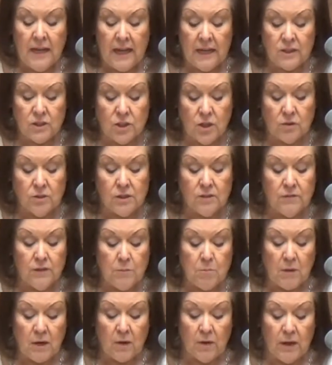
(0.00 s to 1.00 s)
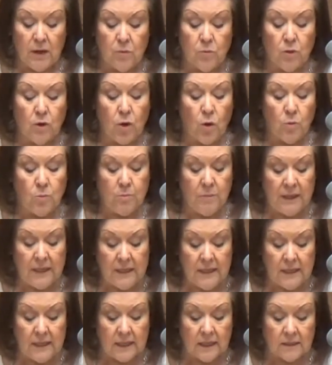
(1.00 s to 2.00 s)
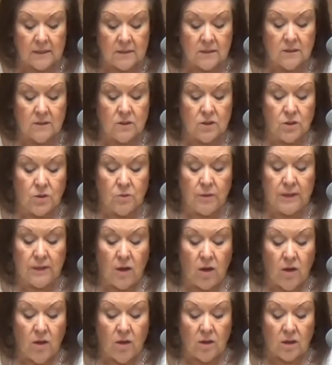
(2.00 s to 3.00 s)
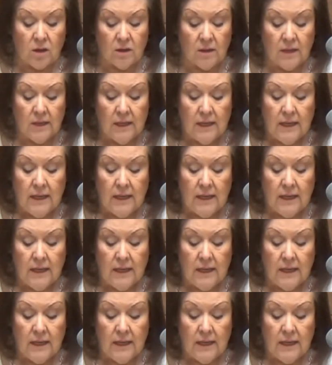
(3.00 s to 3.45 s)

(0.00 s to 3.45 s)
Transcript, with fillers: And Joseph and Mary were obedient to it all.